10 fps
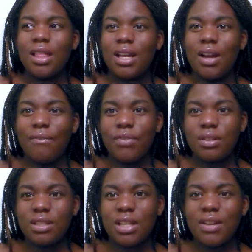like
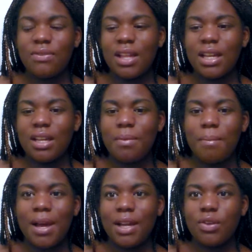comfort stuff, like
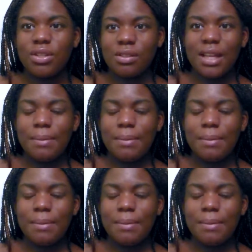my Crystal